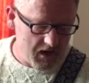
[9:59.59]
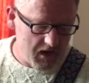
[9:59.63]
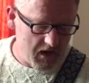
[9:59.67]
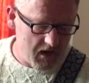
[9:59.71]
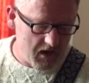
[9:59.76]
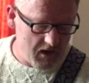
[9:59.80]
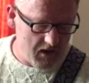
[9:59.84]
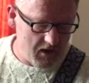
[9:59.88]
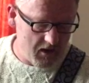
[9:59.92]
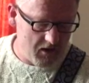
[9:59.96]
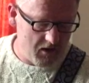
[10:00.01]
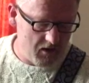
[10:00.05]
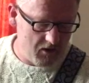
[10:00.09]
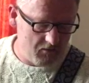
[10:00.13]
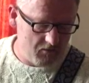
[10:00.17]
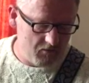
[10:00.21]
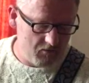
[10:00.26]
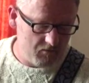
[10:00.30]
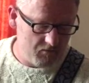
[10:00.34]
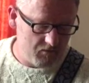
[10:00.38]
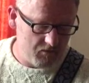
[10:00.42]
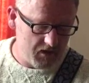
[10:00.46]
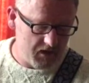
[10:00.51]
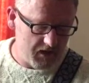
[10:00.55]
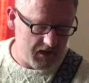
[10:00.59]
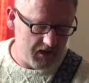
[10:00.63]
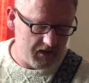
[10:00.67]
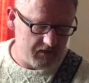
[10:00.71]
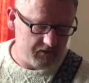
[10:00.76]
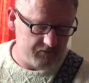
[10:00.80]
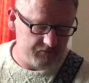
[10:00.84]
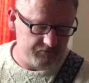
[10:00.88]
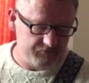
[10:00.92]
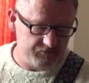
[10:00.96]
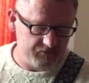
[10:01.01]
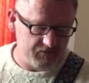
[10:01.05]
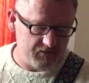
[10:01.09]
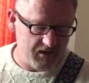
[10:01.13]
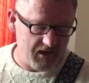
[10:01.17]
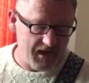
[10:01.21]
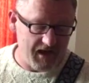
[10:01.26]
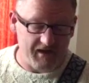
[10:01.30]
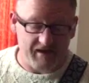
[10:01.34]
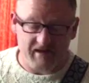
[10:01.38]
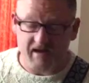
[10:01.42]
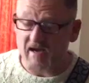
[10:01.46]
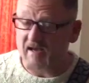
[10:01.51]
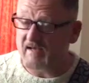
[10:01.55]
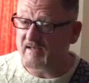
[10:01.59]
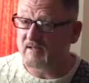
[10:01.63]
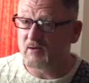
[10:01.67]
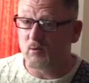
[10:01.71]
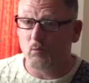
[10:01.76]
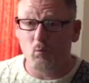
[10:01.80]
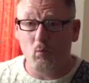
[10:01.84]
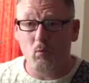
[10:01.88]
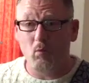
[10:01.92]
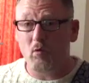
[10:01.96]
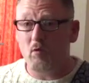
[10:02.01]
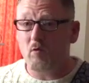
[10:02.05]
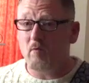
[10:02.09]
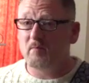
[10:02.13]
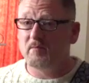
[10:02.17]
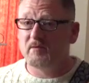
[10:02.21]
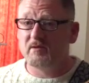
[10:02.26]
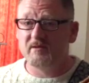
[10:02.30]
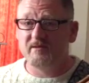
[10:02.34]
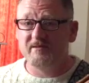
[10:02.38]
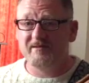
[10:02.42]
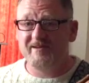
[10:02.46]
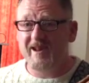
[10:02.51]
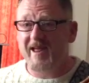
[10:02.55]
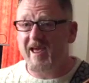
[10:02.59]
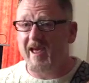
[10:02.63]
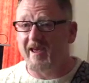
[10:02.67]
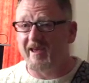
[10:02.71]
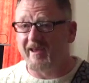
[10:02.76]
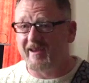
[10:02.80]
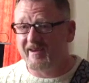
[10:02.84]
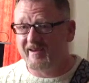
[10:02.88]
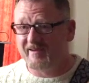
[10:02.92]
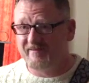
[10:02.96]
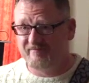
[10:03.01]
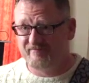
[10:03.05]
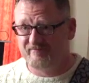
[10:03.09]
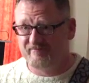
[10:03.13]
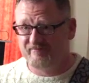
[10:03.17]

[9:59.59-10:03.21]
and has a warped neck.